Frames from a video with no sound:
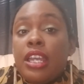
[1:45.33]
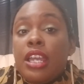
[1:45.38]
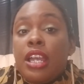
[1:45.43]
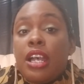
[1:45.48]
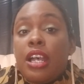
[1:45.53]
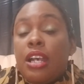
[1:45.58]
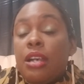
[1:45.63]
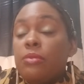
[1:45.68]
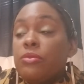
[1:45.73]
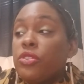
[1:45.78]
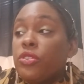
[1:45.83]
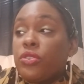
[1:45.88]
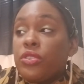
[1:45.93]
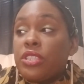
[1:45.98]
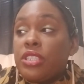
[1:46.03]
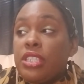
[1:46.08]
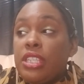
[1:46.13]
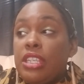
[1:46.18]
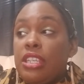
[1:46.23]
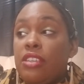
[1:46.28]
You'll
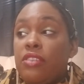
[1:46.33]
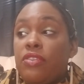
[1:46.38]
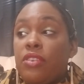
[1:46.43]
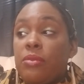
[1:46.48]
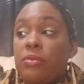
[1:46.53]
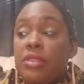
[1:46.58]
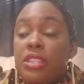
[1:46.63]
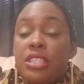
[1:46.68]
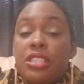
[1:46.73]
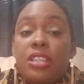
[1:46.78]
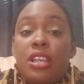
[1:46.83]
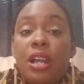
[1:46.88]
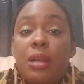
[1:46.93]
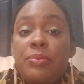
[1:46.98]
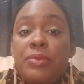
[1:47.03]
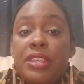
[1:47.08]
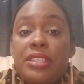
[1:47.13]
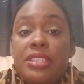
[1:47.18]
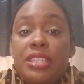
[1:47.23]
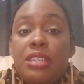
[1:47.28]
see from this
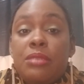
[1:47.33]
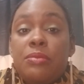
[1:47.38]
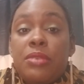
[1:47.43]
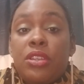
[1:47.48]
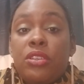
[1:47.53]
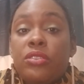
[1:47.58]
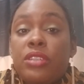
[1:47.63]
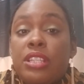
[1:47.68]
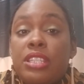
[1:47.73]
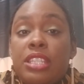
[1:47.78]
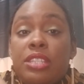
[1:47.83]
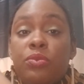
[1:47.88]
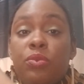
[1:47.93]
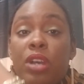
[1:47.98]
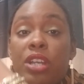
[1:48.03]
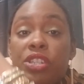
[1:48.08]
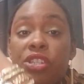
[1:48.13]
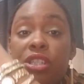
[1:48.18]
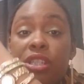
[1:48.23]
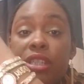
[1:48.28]
cup that's in the middle, it says
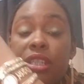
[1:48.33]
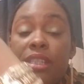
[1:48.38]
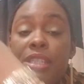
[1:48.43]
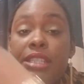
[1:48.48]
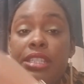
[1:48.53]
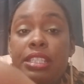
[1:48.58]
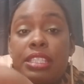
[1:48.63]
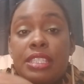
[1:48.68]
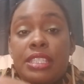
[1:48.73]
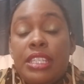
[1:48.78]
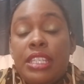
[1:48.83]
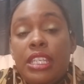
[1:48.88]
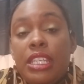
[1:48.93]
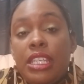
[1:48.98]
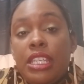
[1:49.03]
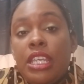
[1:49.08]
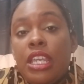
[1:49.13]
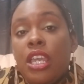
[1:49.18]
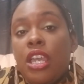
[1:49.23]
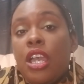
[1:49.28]
Washington,
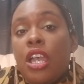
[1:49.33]
D.C.